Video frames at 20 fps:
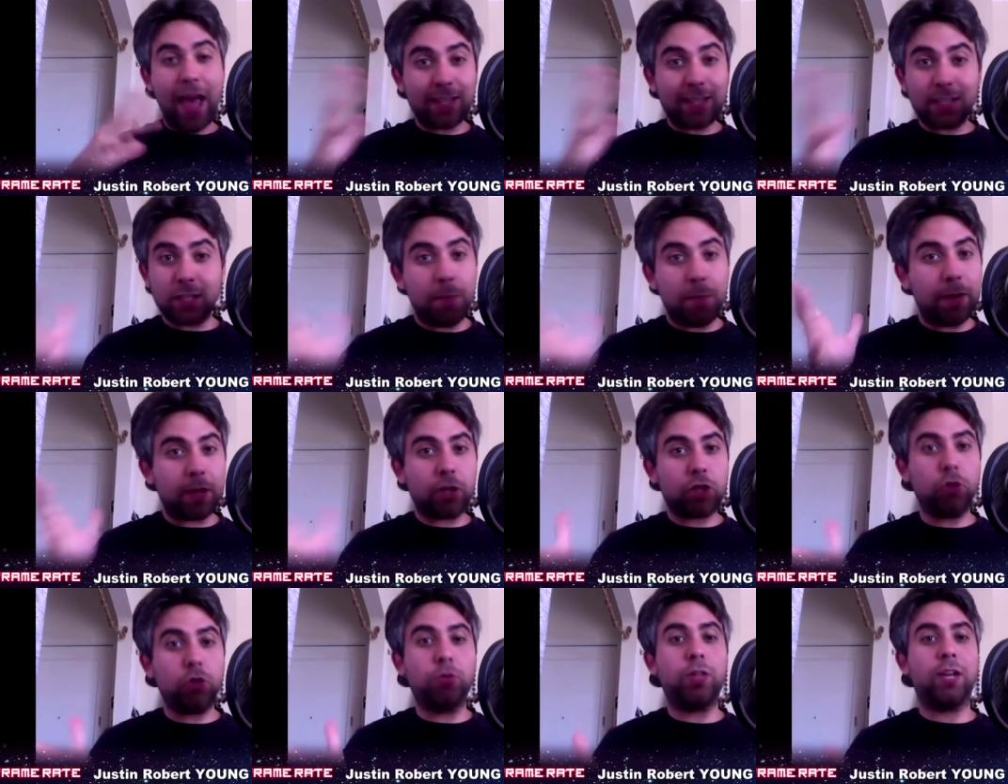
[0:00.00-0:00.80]
that's the
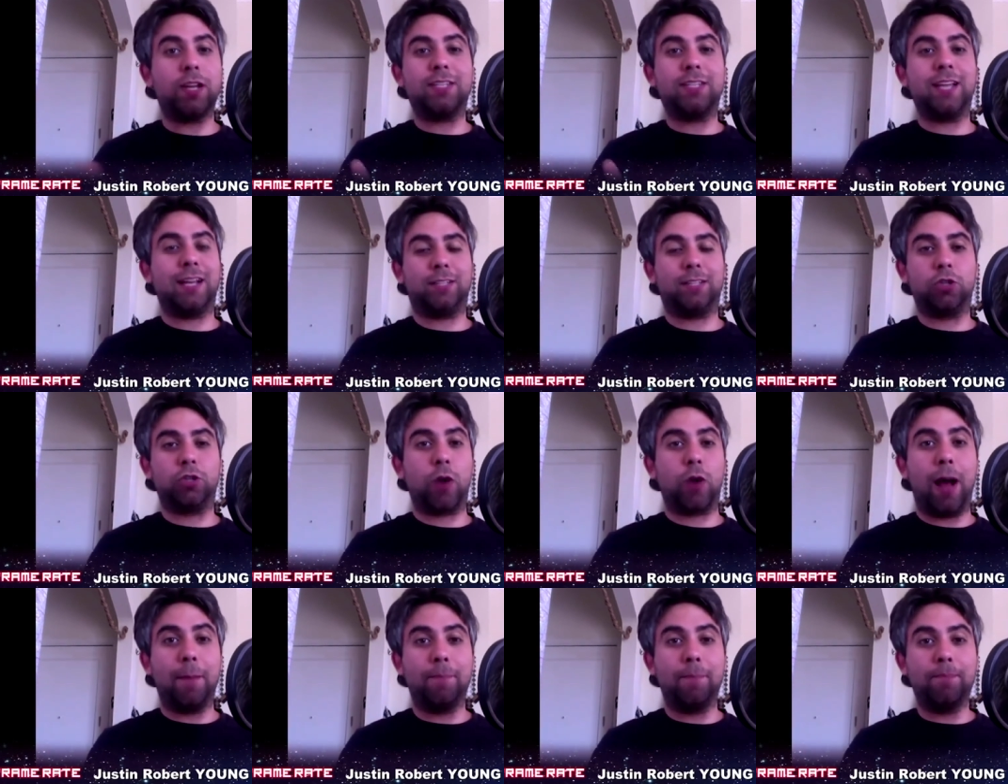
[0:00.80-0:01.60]
big shoe that is yet to
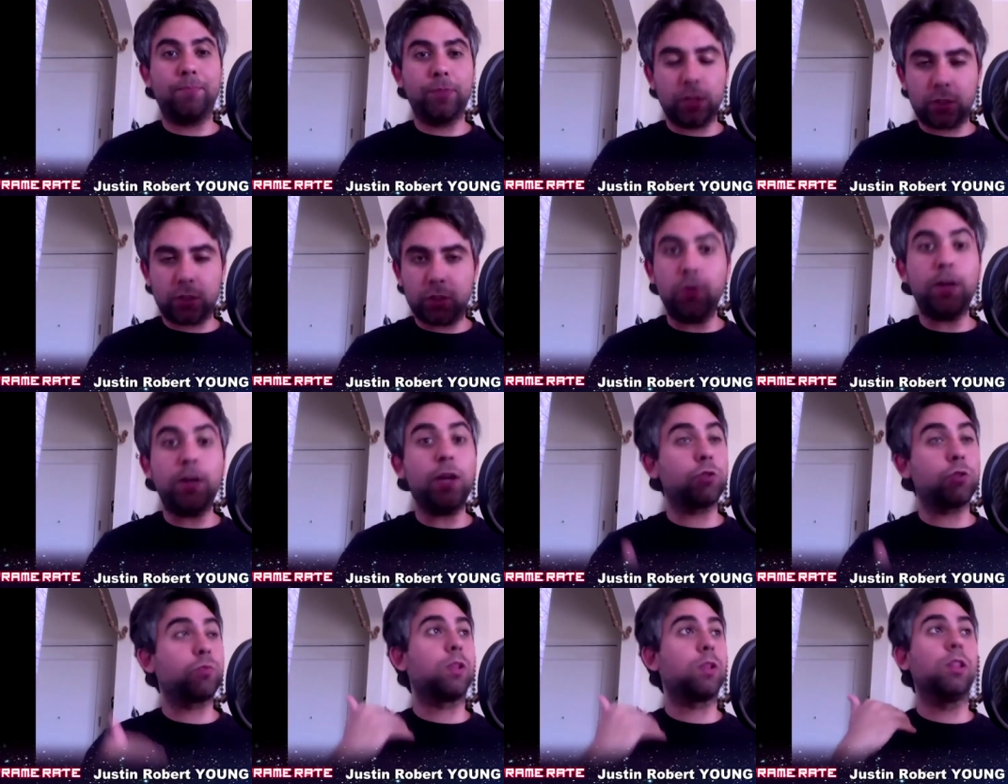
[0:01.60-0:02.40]
drop. The
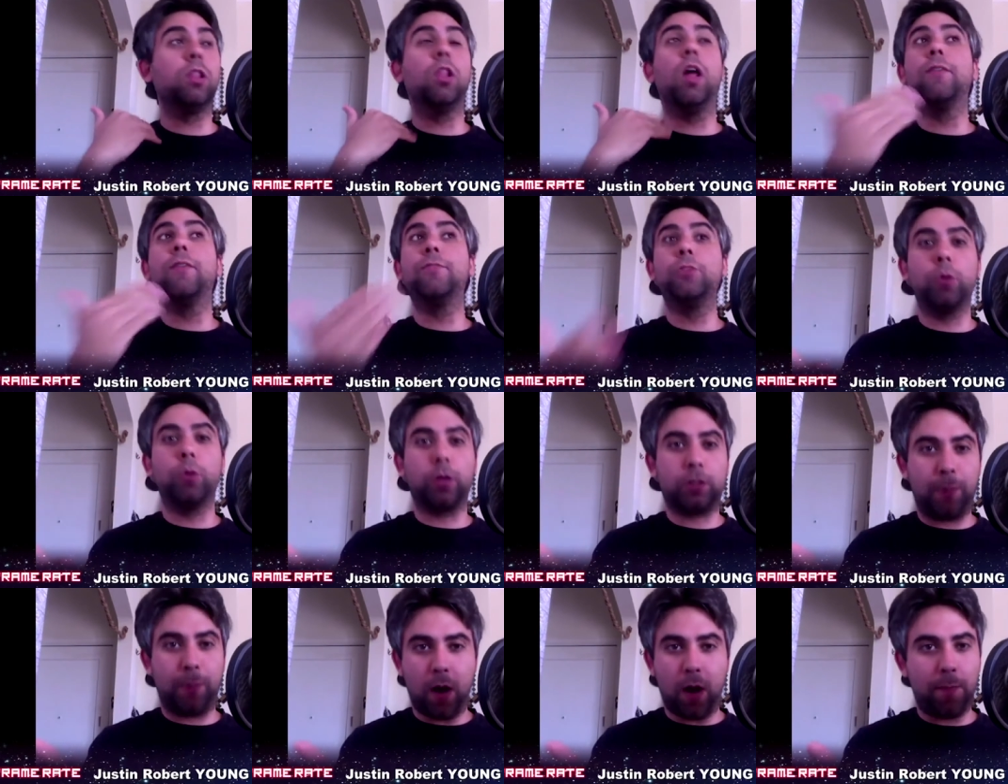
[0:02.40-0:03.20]
studios would love
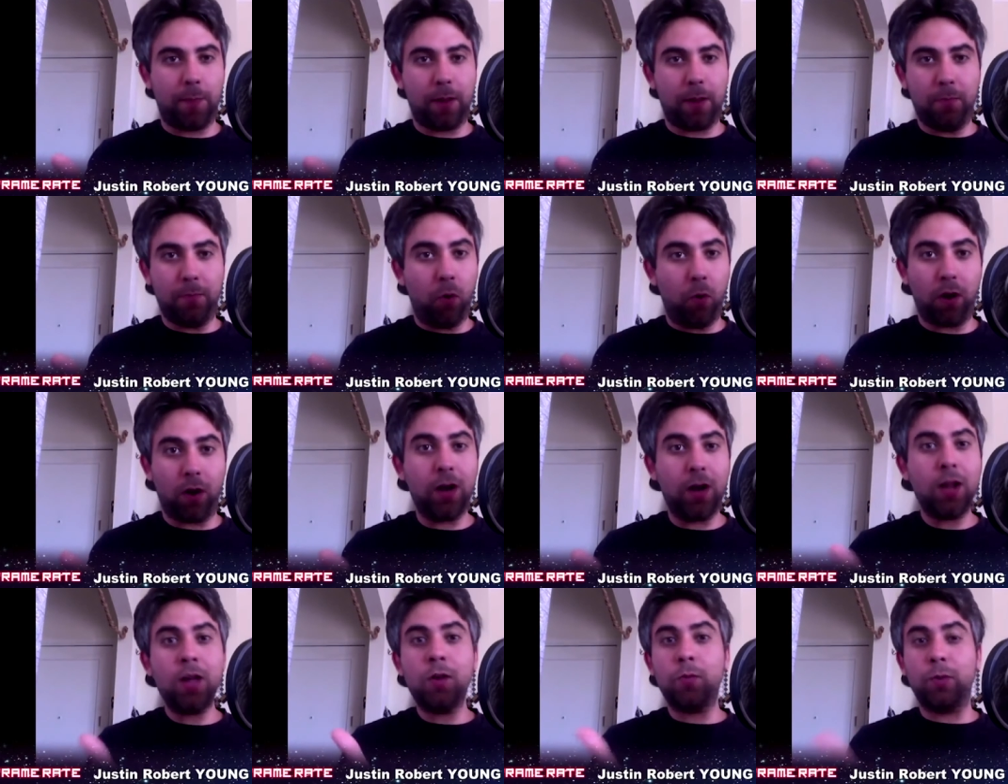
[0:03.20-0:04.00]
to experiment
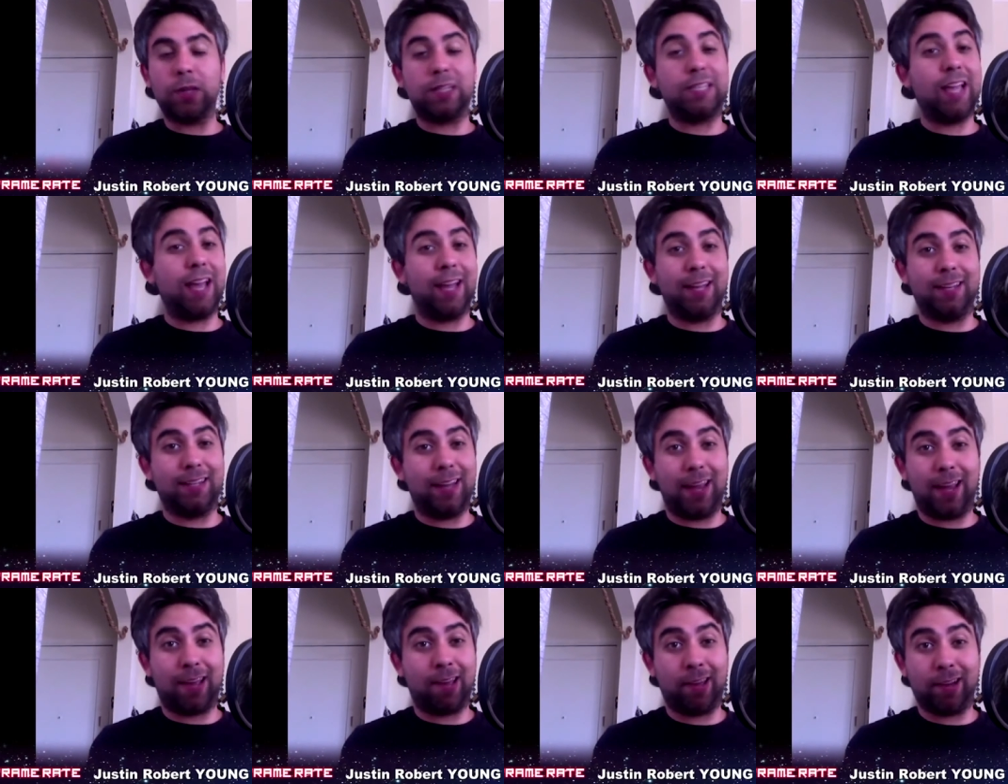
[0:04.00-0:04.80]
more with day
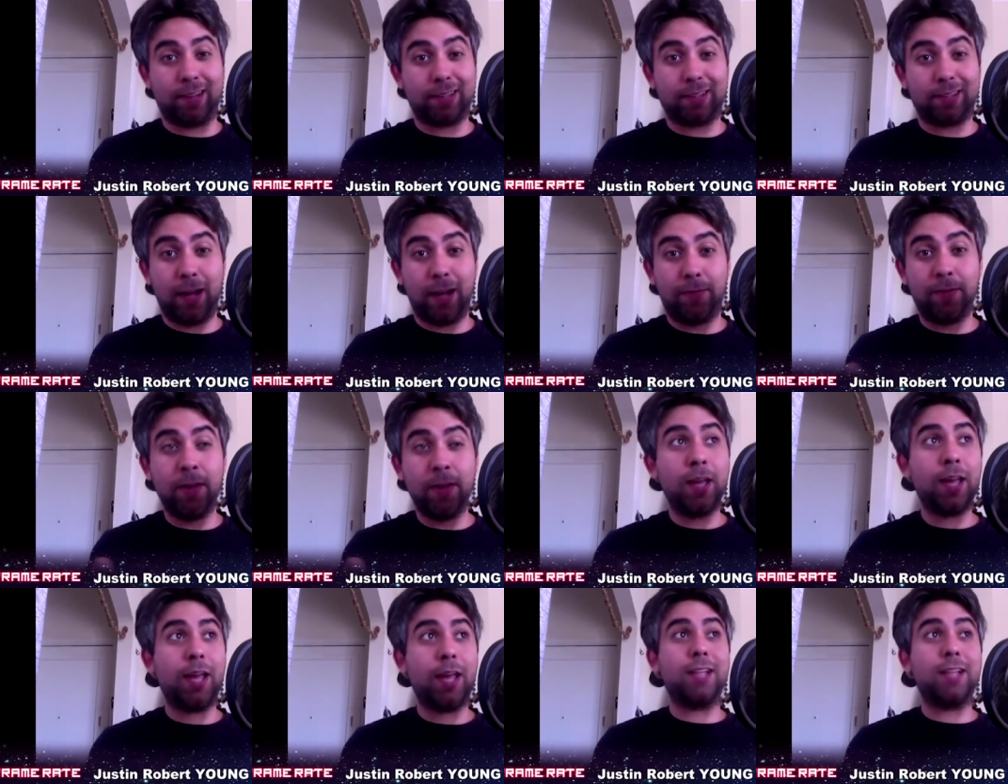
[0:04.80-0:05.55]
and date kind of stuff.